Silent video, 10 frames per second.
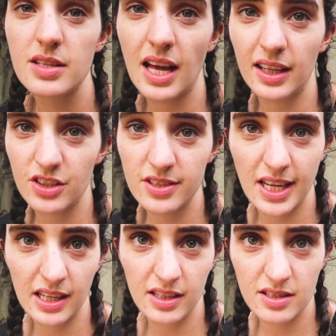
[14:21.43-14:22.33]
So Alex just
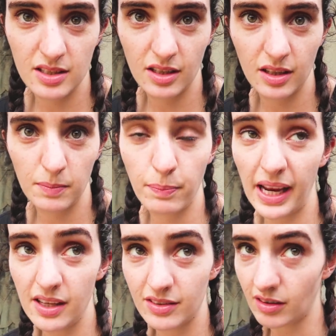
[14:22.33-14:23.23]
said it's
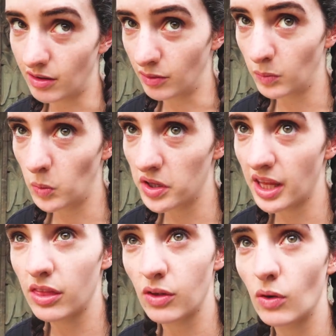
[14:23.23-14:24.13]
based on what
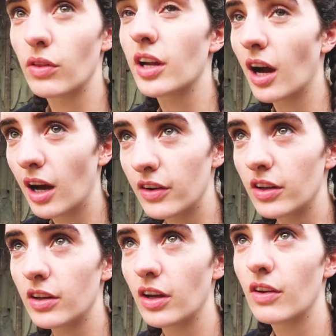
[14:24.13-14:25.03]
they thought the
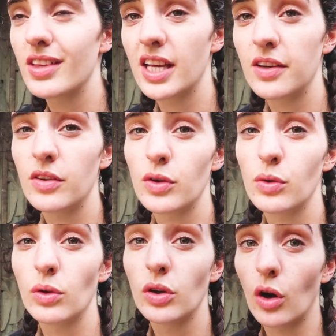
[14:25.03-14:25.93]
garden of the Hindu